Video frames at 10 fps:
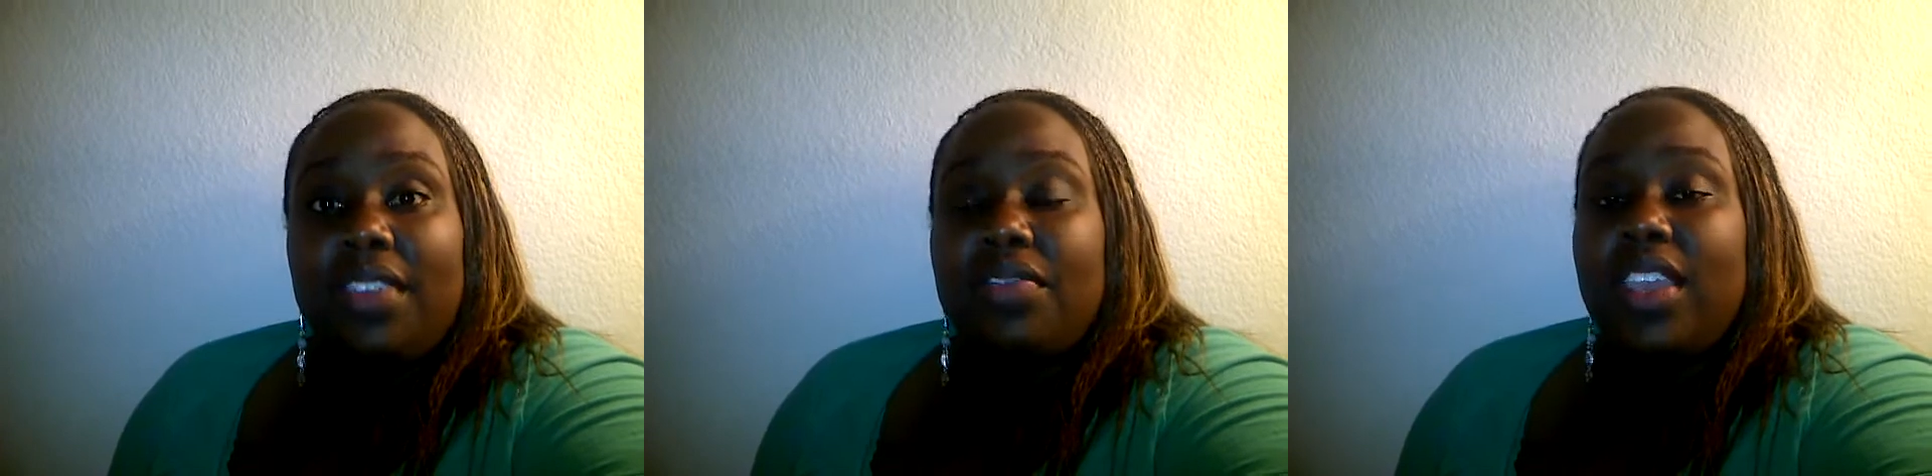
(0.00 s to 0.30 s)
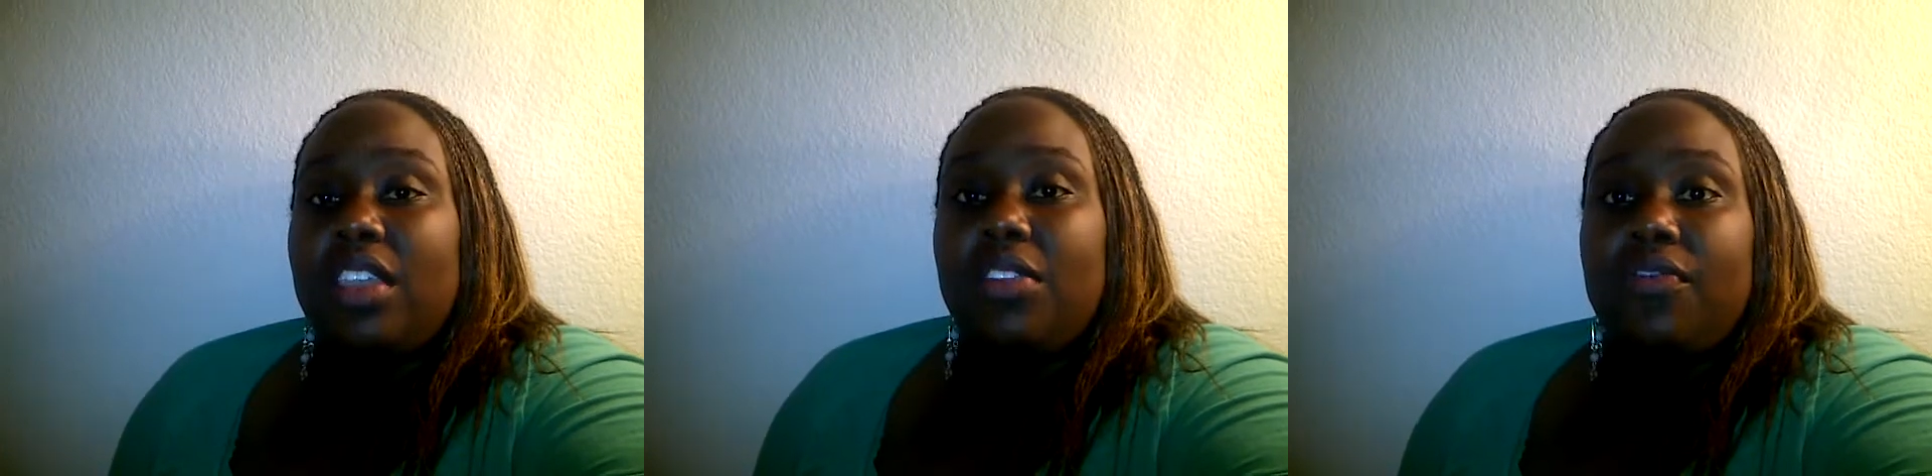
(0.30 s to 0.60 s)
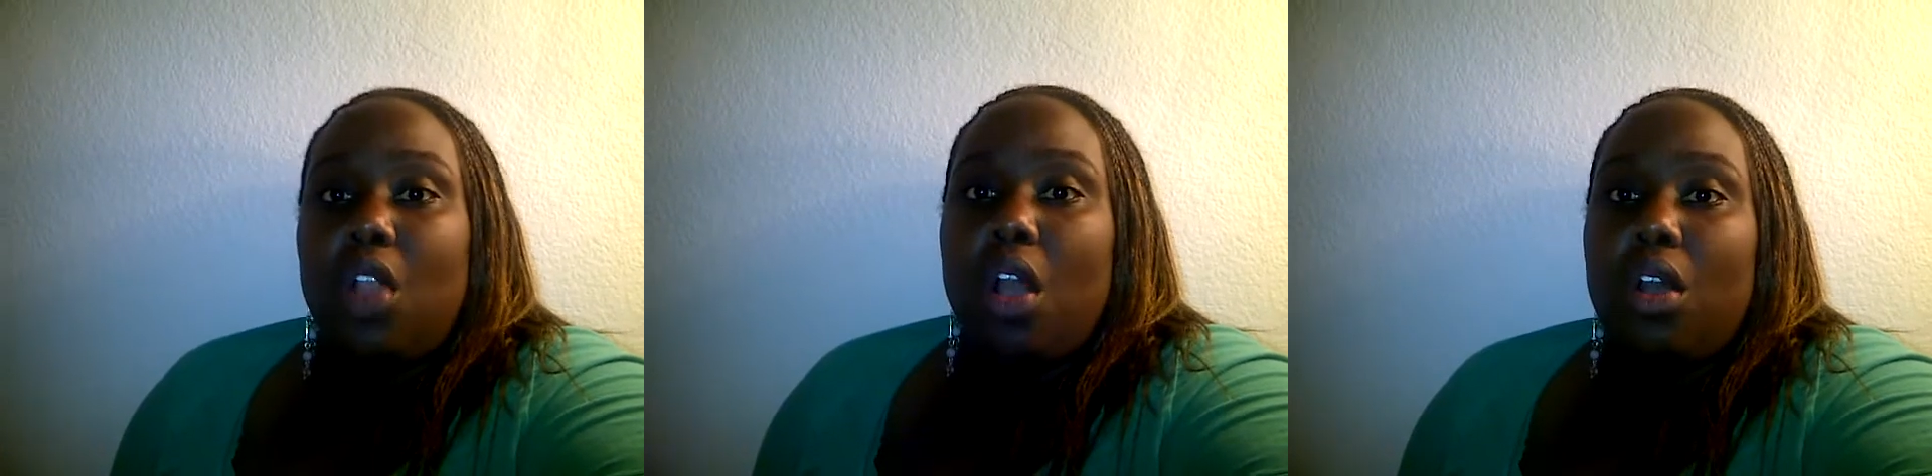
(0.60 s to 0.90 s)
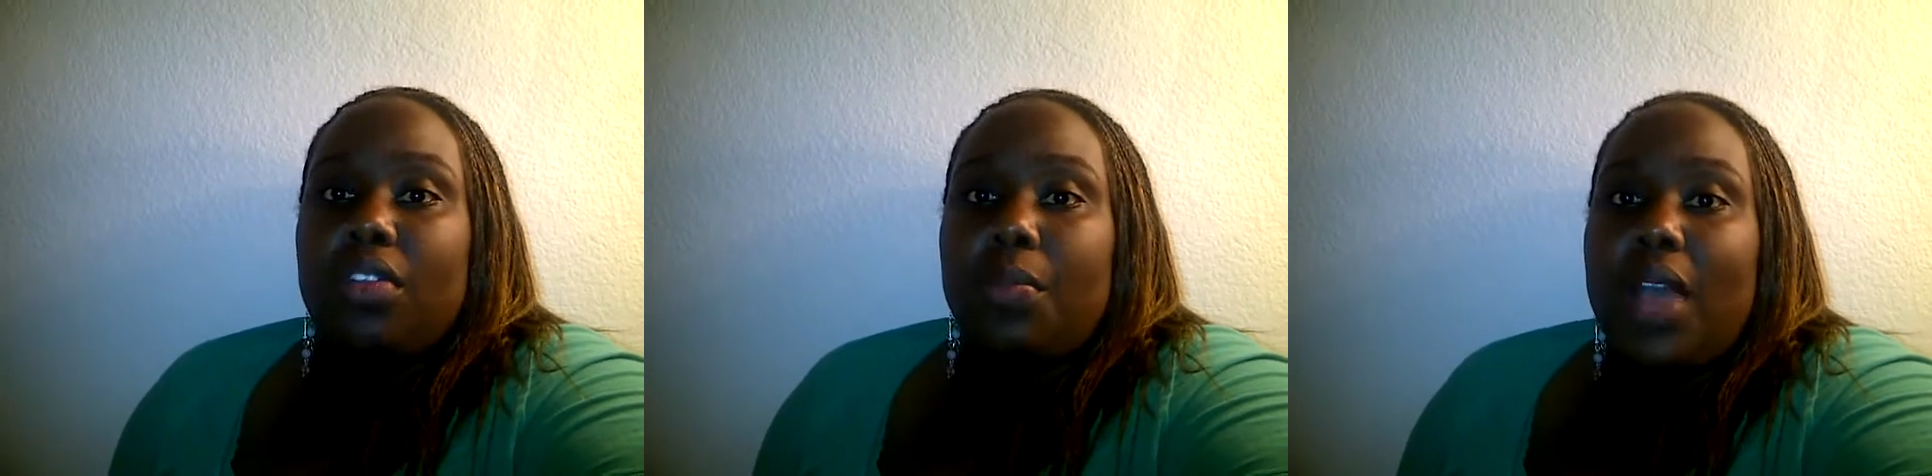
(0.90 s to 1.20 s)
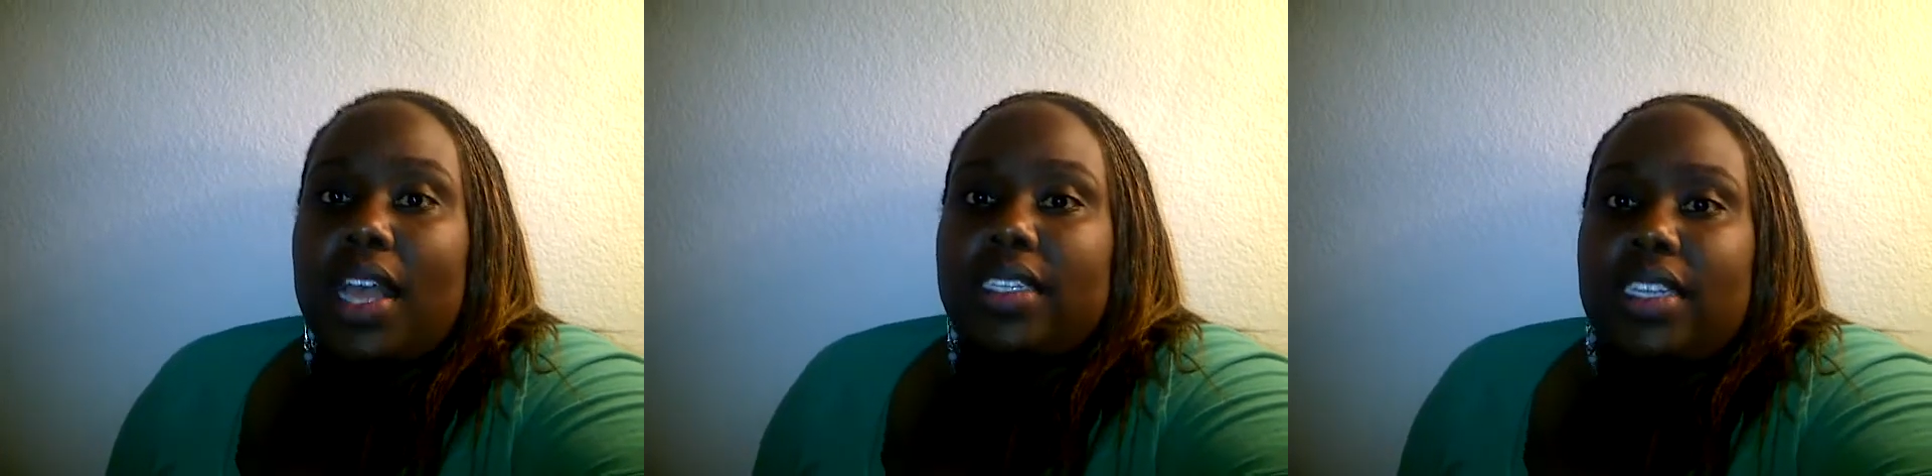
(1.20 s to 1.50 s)
and thank you for all the
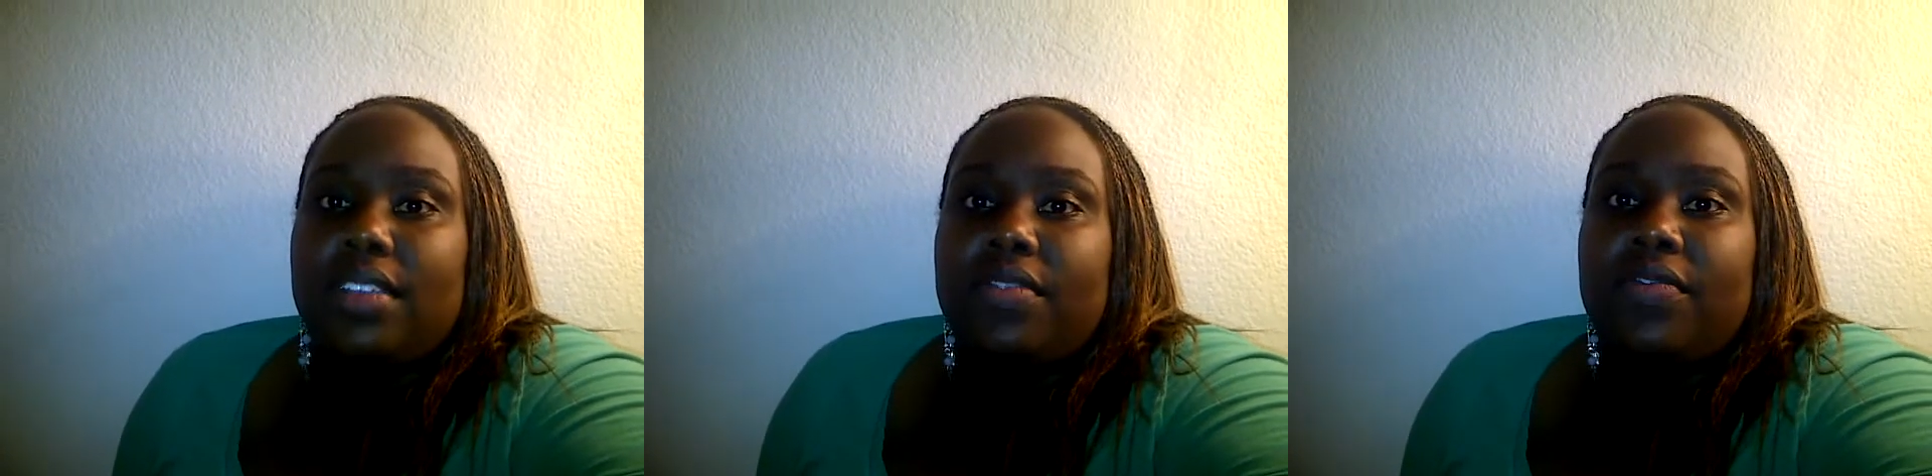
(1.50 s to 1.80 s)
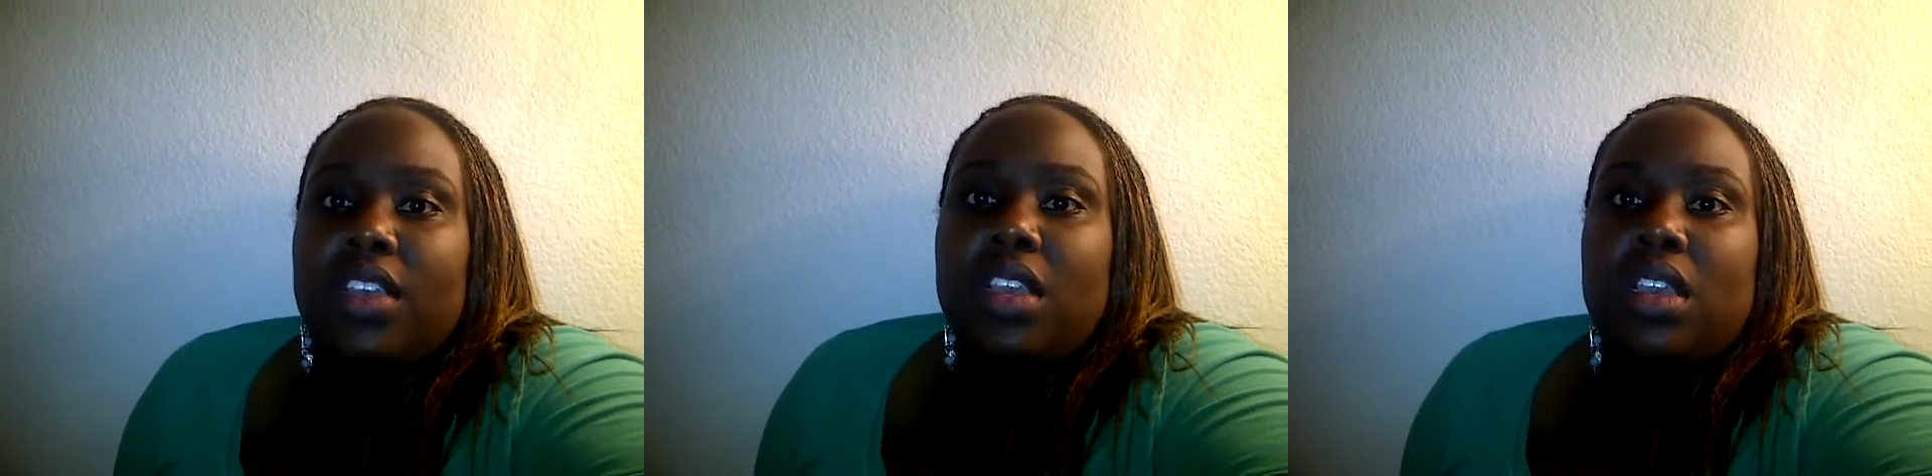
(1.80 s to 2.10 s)
positive